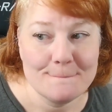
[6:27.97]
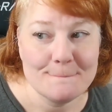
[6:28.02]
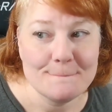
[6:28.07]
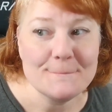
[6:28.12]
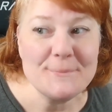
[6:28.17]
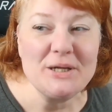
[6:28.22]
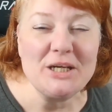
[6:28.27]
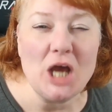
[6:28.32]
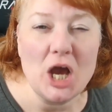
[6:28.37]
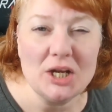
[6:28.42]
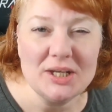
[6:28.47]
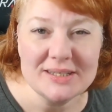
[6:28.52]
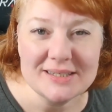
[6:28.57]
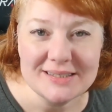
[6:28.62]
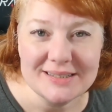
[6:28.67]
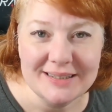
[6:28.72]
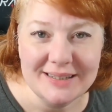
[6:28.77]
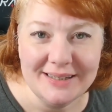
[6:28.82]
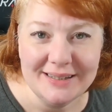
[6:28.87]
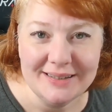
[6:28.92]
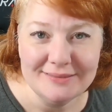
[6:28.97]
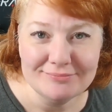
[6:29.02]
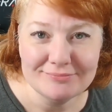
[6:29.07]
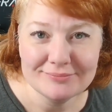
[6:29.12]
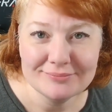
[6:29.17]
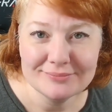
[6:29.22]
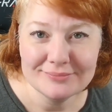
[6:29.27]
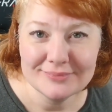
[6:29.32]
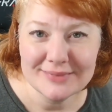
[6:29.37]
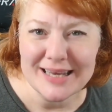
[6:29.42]
But honestly,
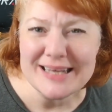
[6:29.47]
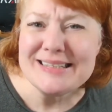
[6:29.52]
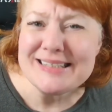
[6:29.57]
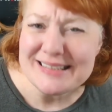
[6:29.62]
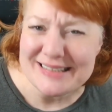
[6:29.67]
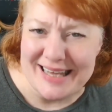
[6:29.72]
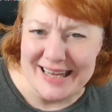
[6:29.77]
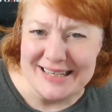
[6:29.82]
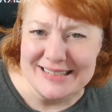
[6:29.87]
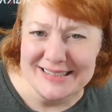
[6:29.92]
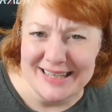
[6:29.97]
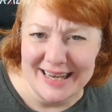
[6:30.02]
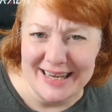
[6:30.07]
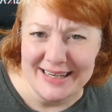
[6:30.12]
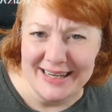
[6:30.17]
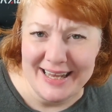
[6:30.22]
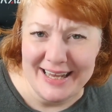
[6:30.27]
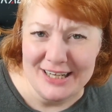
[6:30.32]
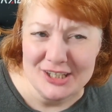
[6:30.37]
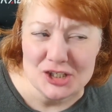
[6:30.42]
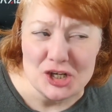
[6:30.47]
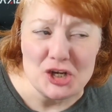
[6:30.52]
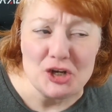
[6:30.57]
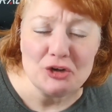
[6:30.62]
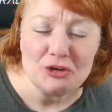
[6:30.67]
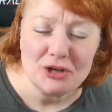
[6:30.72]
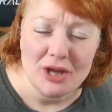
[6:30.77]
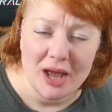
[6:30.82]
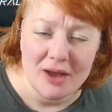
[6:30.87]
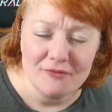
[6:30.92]
in today's day and age,
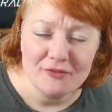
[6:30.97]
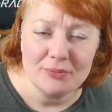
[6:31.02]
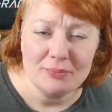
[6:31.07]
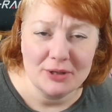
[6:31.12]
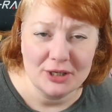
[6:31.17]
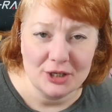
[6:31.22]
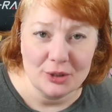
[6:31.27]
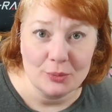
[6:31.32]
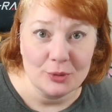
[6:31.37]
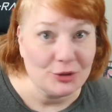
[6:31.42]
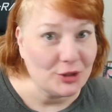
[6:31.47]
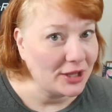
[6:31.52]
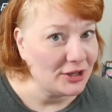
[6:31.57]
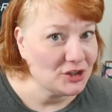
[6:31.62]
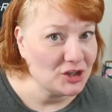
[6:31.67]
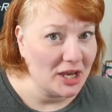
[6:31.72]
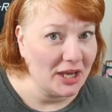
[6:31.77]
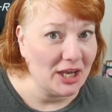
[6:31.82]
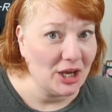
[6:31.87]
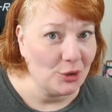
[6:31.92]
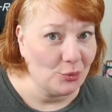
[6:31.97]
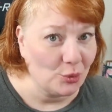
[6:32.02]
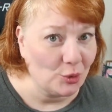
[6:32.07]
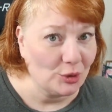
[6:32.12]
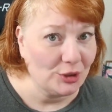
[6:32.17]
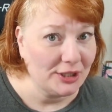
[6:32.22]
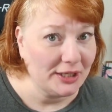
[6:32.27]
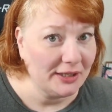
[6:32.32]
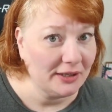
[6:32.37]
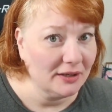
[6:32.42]
you're not familiar with JK
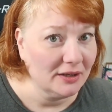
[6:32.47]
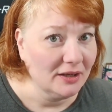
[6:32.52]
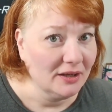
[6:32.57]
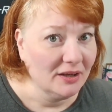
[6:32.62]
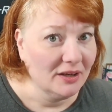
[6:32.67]
Rowling